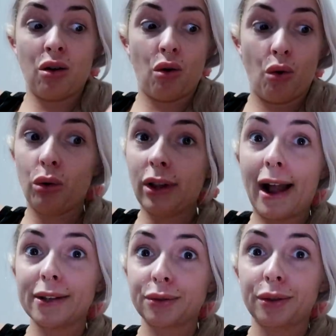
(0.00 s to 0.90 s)
A whole
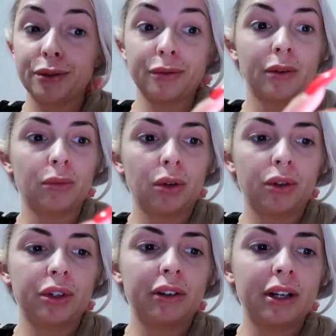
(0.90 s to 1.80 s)
ass Christmas. We're
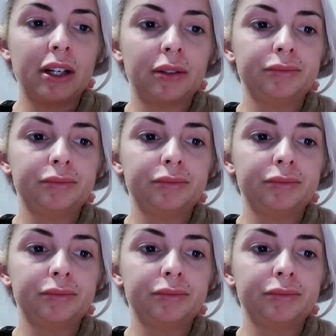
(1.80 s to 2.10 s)
ordering right now.